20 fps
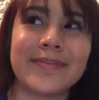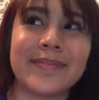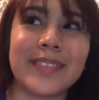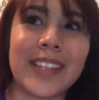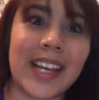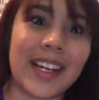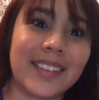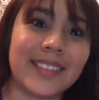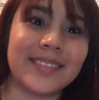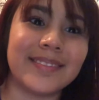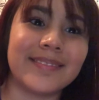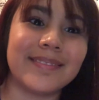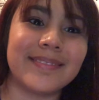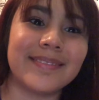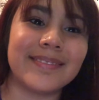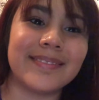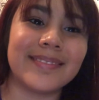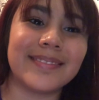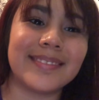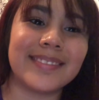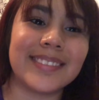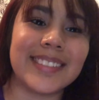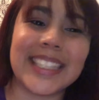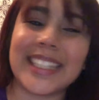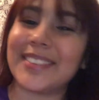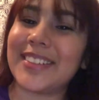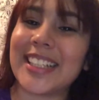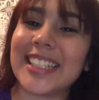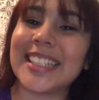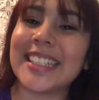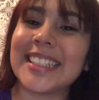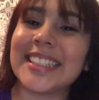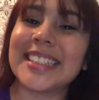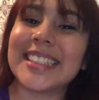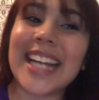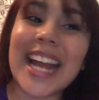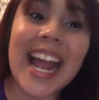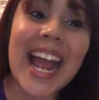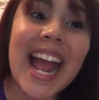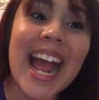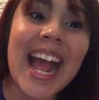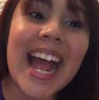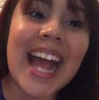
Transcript: Yeah. Okay, bye.